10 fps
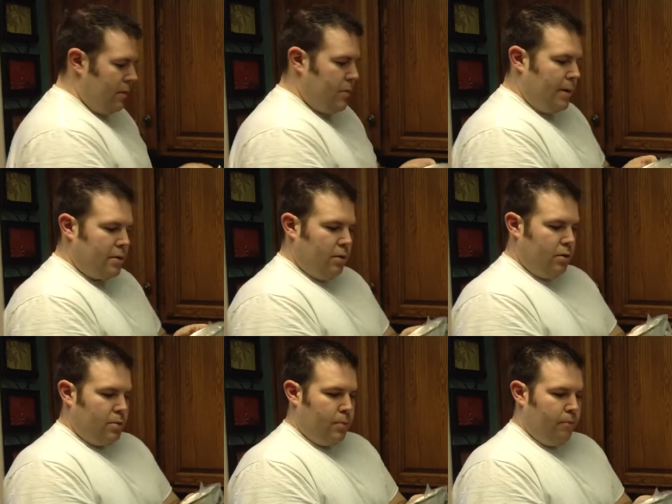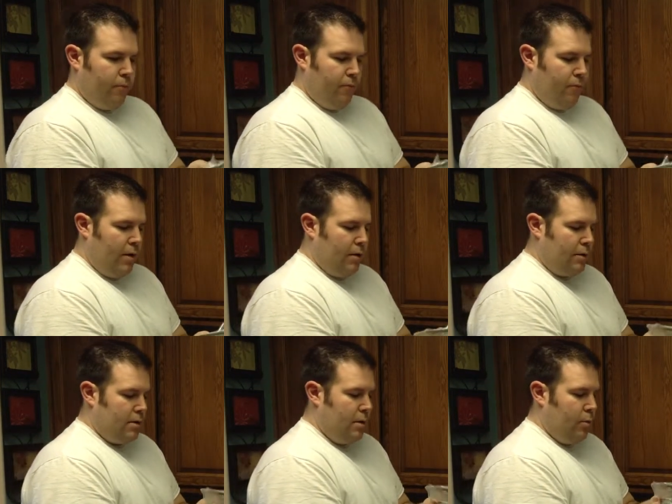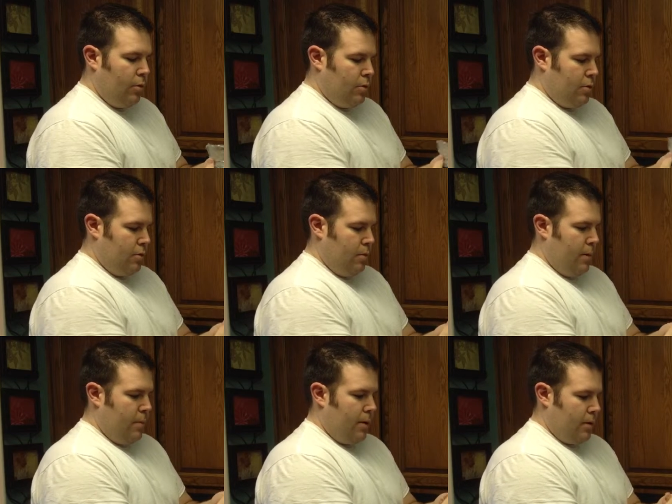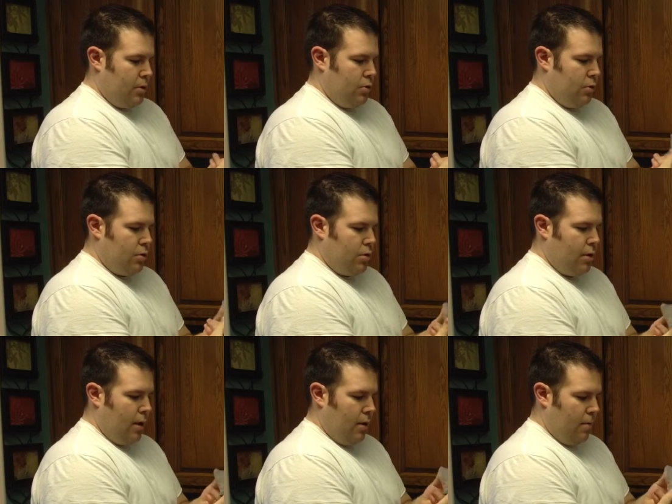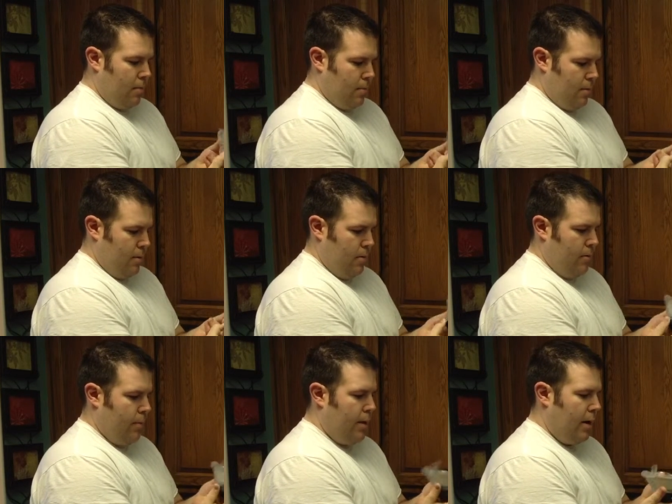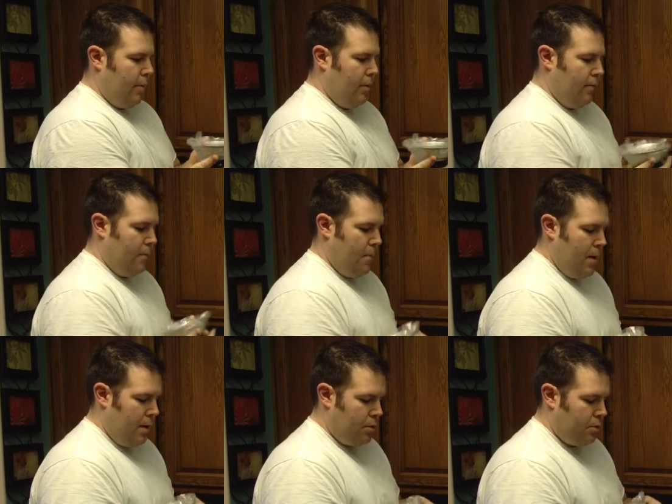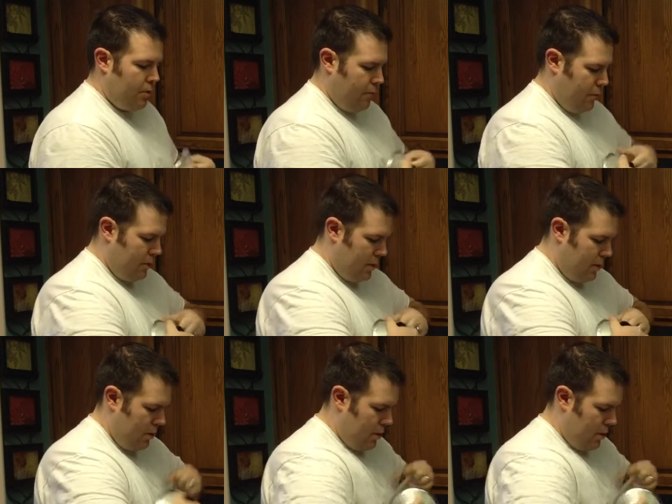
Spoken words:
basket looks fairly similar to the Big Boss juicer, but I believe a major difference in it